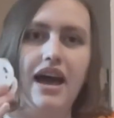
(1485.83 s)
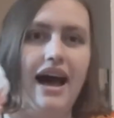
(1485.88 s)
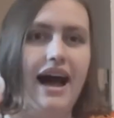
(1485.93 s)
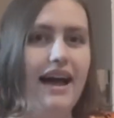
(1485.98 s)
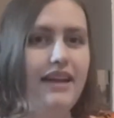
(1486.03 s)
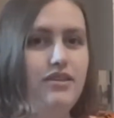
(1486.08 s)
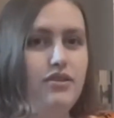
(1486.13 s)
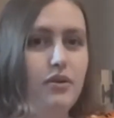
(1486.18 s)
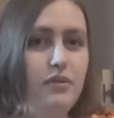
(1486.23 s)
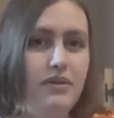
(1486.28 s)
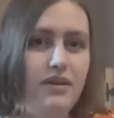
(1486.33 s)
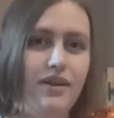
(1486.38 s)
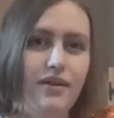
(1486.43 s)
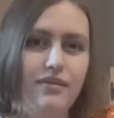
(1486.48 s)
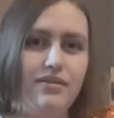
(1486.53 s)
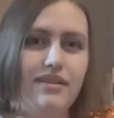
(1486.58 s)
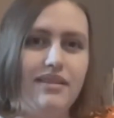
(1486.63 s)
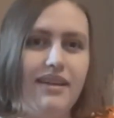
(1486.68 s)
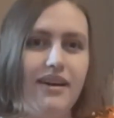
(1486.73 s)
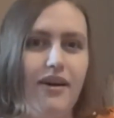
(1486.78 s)
I don't
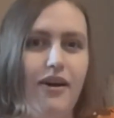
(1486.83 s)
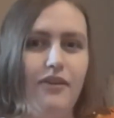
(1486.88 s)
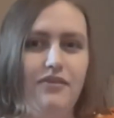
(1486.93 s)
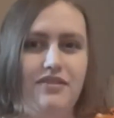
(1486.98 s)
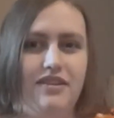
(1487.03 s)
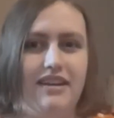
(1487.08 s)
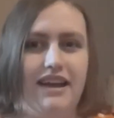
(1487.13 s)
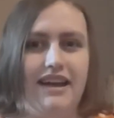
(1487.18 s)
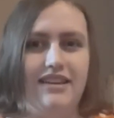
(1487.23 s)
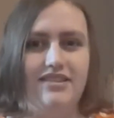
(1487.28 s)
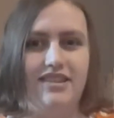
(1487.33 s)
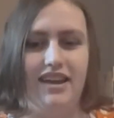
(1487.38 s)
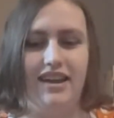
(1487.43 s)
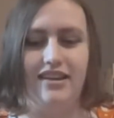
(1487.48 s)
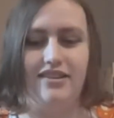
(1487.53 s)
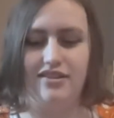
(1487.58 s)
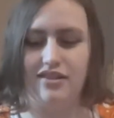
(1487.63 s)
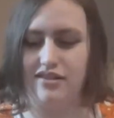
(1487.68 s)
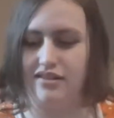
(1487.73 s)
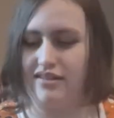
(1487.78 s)
use it that often actually,
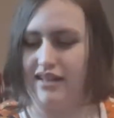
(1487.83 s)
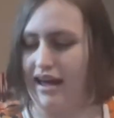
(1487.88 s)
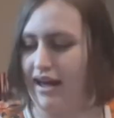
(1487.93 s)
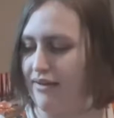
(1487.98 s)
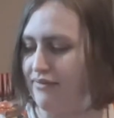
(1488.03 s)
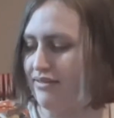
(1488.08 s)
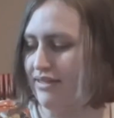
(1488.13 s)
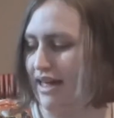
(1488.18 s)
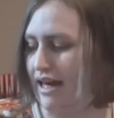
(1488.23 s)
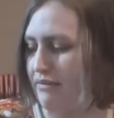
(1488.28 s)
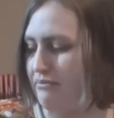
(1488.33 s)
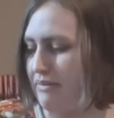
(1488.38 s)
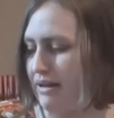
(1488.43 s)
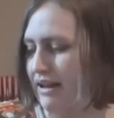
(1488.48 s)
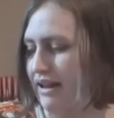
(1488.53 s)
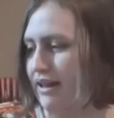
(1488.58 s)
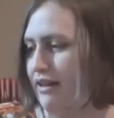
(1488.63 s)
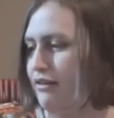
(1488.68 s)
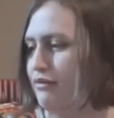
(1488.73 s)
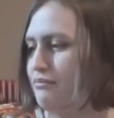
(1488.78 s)
just because I have that
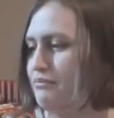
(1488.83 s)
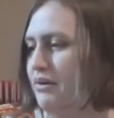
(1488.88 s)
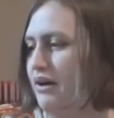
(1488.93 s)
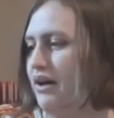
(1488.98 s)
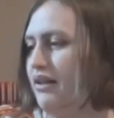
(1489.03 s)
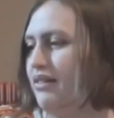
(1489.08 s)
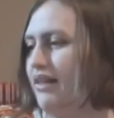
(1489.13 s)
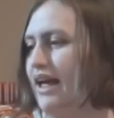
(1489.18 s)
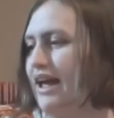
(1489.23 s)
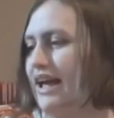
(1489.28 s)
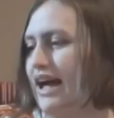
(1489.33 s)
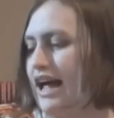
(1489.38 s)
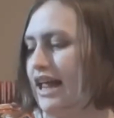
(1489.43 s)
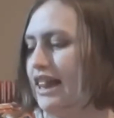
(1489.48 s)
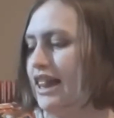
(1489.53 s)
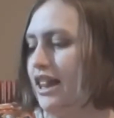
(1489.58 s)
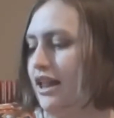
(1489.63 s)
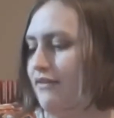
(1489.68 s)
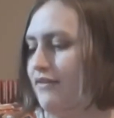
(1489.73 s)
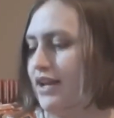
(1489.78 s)
many, but like I
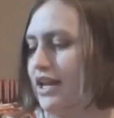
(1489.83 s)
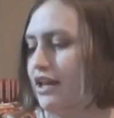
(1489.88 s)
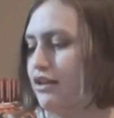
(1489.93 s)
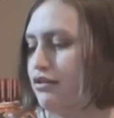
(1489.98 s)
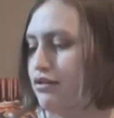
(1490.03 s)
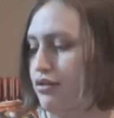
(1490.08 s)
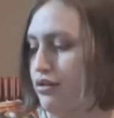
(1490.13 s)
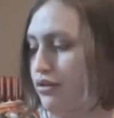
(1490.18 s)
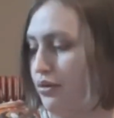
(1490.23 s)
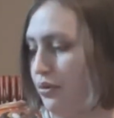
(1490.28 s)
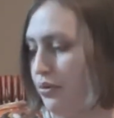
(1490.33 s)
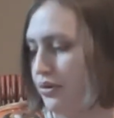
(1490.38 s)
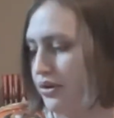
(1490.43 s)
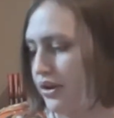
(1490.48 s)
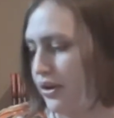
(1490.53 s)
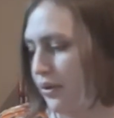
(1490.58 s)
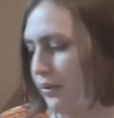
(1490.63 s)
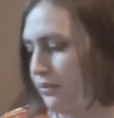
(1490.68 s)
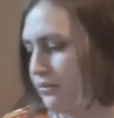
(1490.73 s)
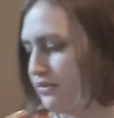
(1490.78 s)
love it, it's so
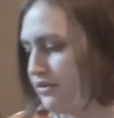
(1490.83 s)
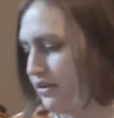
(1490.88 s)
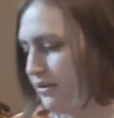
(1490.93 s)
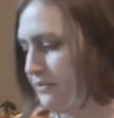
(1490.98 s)
cute.